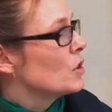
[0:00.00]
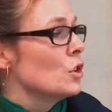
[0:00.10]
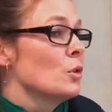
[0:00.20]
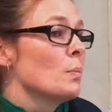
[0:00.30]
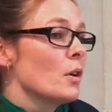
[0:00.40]
a
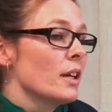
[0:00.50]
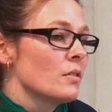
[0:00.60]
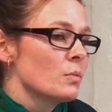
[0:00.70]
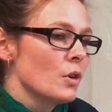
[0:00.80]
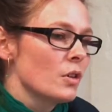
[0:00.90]
new body
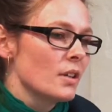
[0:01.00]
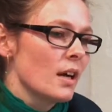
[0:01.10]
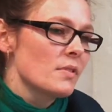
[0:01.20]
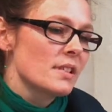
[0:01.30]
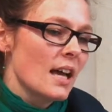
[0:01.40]
of work that
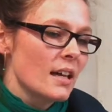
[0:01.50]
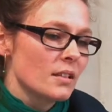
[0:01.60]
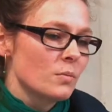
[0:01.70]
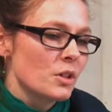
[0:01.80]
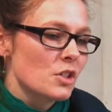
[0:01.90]
I've
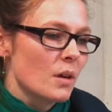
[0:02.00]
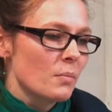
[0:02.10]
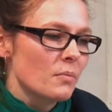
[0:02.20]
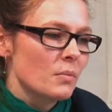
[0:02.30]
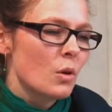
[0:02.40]
started, which I'm
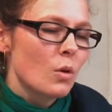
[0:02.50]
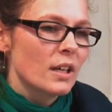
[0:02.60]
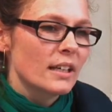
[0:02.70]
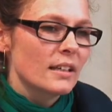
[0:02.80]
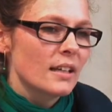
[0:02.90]

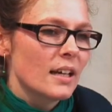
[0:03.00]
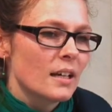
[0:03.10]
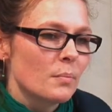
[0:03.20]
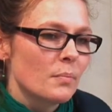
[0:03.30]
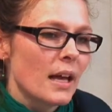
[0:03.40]
calling
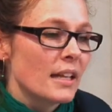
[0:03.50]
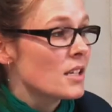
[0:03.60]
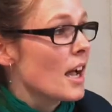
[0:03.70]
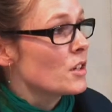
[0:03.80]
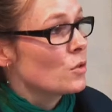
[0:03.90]

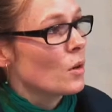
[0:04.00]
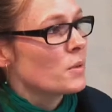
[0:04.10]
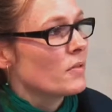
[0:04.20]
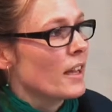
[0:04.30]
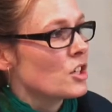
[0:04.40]
Untitled
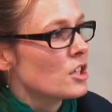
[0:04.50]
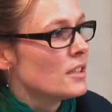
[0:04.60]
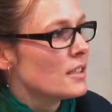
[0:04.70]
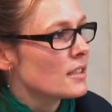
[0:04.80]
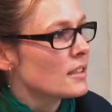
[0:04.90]

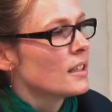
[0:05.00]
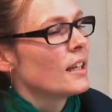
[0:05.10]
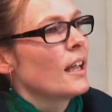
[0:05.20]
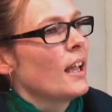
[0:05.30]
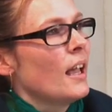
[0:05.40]
Observations.
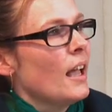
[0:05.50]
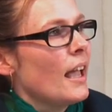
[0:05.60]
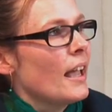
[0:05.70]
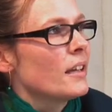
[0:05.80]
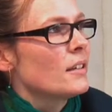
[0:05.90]

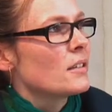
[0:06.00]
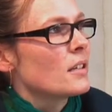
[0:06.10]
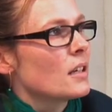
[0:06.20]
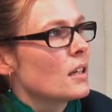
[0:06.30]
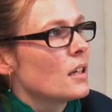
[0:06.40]
And
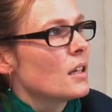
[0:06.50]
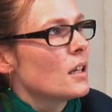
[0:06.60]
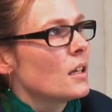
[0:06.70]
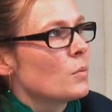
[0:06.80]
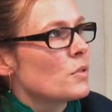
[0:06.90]

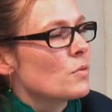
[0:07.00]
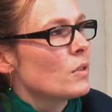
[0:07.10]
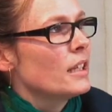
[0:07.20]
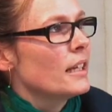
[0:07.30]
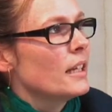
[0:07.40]
it was
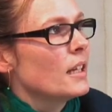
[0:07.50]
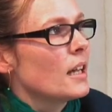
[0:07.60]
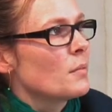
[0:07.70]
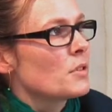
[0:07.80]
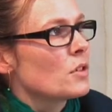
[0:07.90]
really
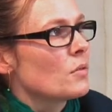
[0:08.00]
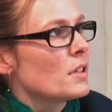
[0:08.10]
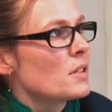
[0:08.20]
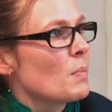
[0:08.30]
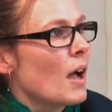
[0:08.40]
sort of
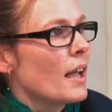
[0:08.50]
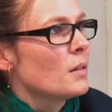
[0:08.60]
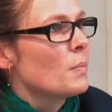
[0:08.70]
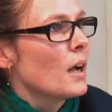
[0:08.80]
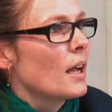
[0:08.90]

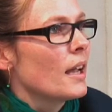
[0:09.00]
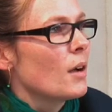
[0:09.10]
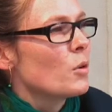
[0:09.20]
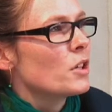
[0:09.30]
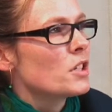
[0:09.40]
inspired by, I
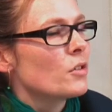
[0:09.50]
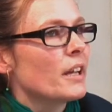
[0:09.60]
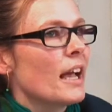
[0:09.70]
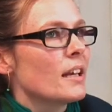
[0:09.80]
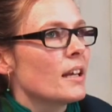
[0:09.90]
wanted to
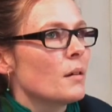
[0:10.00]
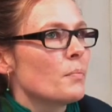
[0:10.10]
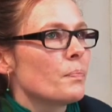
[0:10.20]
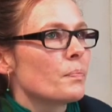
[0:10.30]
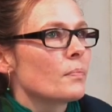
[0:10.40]
create an